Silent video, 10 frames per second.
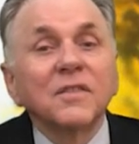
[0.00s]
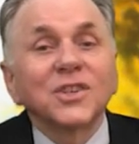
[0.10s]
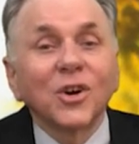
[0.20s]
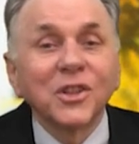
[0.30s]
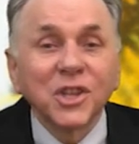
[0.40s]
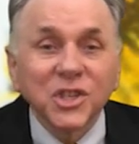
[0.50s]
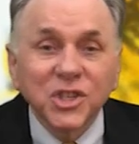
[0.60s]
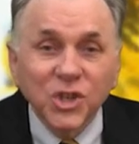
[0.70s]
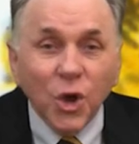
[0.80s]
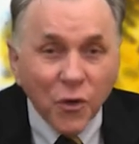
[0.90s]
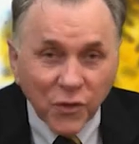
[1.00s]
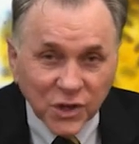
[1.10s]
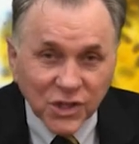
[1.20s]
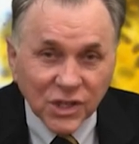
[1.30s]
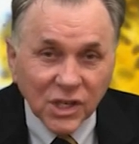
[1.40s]
lives on the
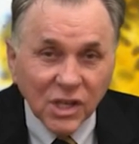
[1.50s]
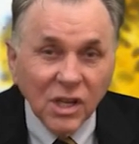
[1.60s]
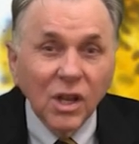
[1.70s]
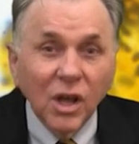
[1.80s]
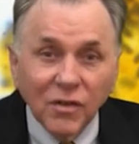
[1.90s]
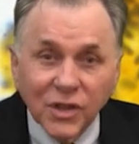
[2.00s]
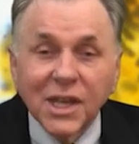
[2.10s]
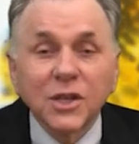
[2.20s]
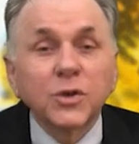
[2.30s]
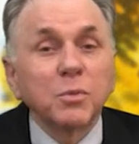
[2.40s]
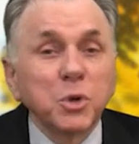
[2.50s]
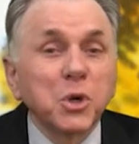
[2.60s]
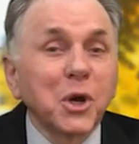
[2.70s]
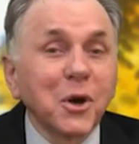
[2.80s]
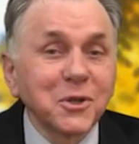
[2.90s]
surface of the gastric
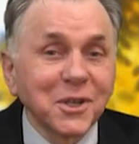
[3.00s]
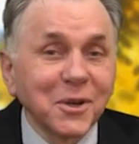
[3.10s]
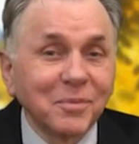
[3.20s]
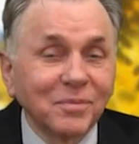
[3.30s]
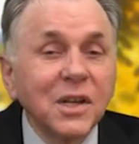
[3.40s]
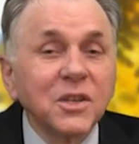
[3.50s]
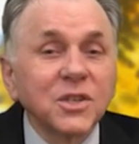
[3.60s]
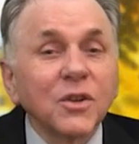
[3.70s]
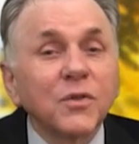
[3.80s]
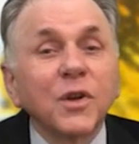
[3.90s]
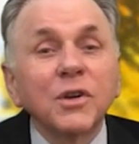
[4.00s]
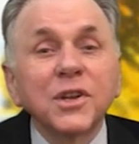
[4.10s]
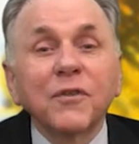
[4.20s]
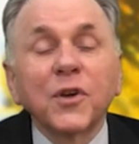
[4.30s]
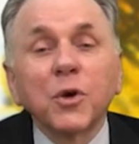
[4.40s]
mucosa. So it's
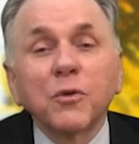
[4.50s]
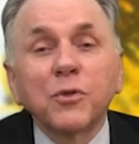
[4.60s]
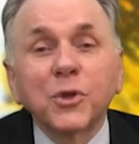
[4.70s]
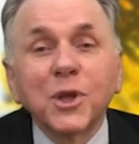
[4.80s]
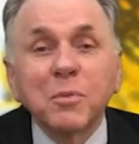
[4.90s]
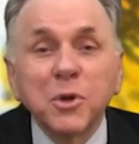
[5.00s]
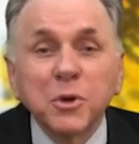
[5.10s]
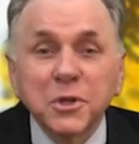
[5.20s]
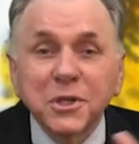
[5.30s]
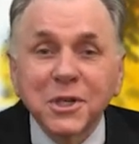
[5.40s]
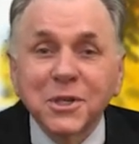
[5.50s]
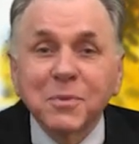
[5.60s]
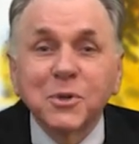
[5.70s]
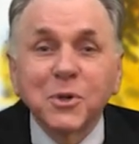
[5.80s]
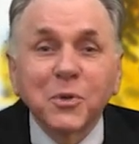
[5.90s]
very difficult for the immune
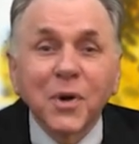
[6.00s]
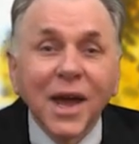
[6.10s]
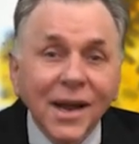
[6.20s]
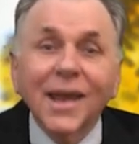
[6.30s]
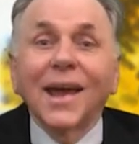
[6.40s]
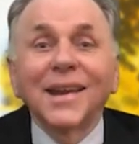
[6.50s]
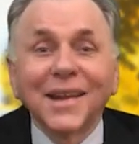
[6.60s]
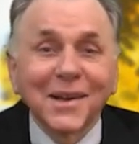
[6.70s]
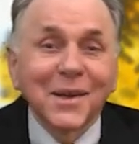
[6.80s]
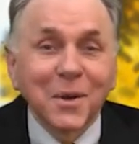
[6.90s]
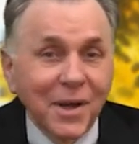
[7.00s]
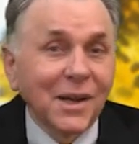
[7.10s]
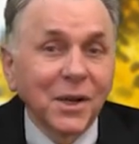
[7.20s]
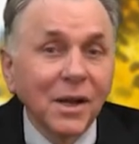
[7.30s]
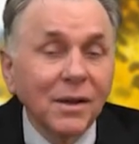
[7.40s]
system to eradicate
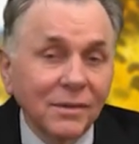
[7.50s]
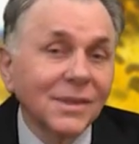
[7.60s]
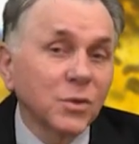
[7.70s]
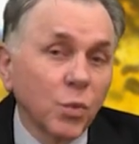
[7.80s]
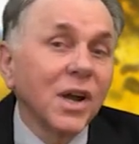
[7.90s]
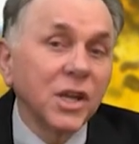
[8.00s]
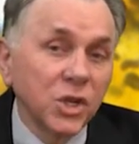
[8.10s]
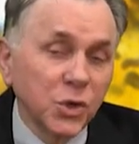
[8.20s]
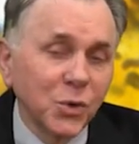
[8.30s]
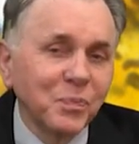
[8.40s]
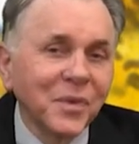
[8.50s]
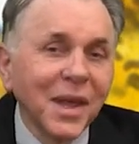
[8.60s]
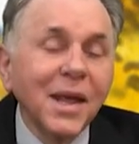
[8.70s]
Helicobacter. That's one issue.